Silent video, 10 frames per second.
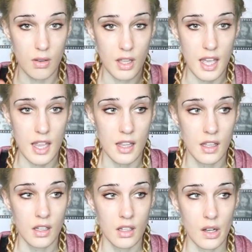okay,
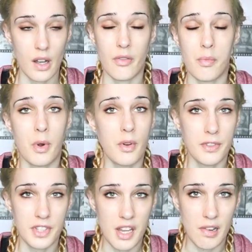I'll have a bowl of
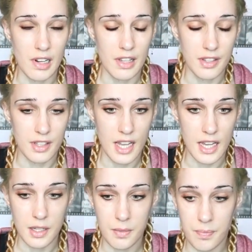cereal instead.